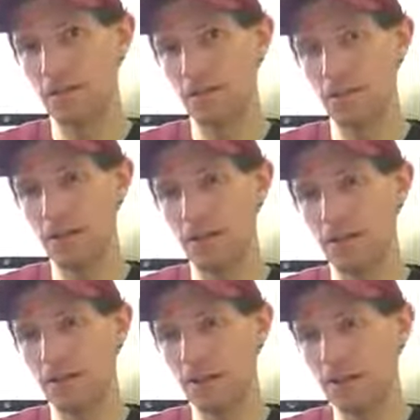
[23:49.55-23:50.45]
All right,
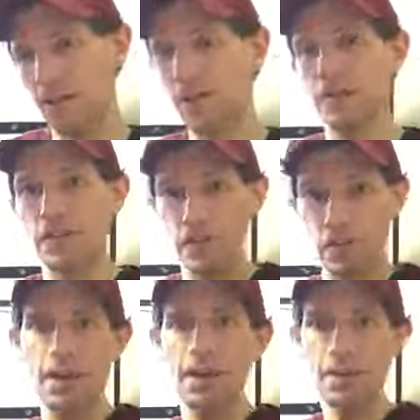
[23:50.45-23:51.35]
and then it's like,
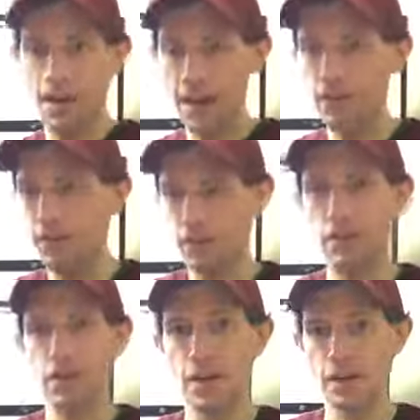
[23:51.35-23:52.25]
okay, that is the
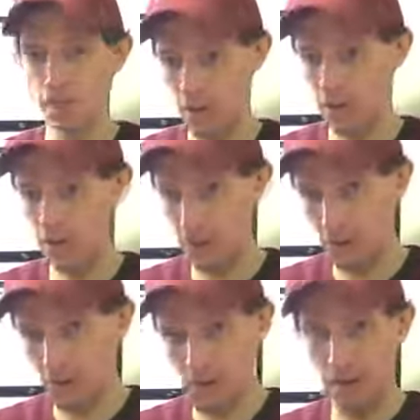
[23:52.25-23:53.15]
strand.
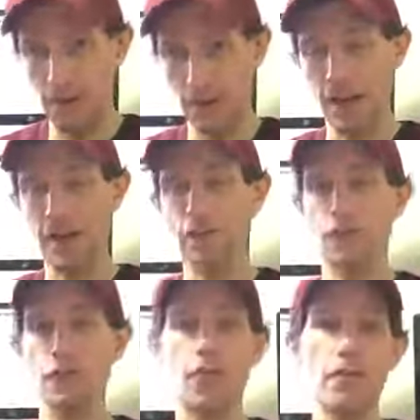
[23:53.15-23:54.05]
It has a
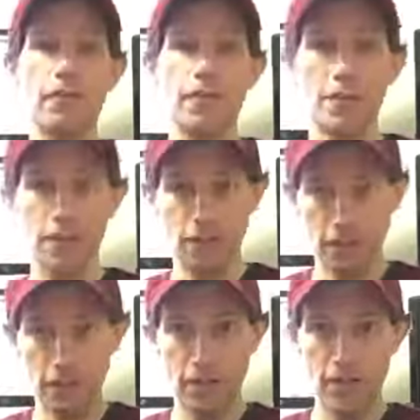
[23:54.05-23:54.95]
strong affinity to
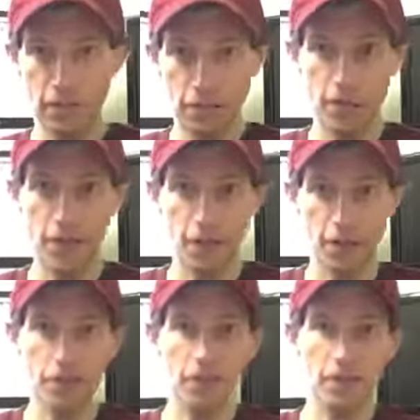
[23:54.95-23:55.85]
these types of
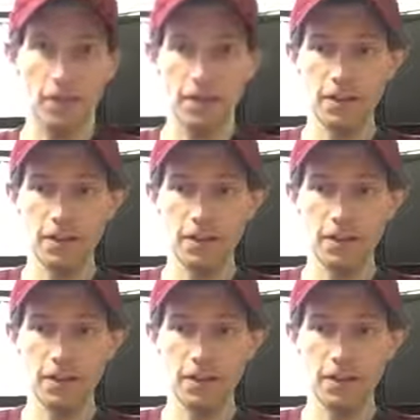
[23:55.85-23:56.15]
cells.